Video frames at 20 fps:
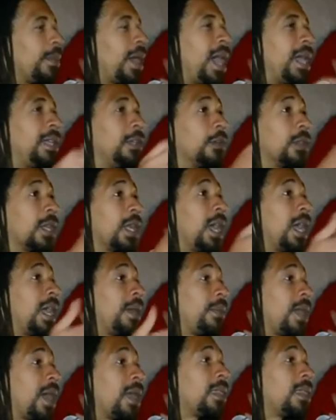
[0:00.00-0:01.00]
I know that I
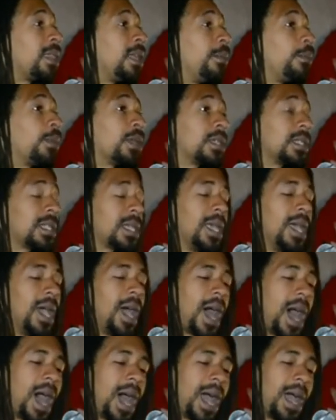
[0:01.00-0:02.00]
am not them because
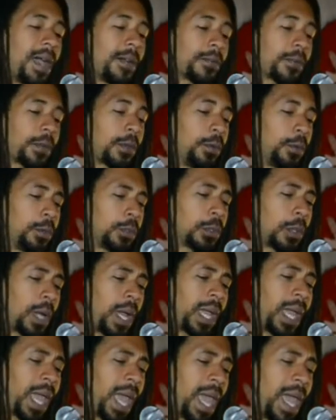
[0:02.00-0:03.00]
I have cool,
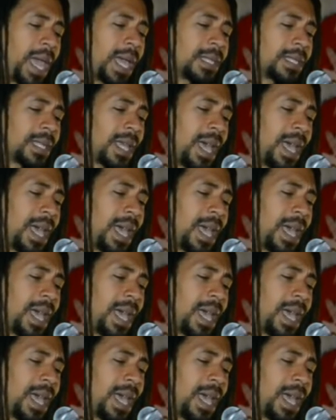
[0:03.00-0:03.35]
dry hands.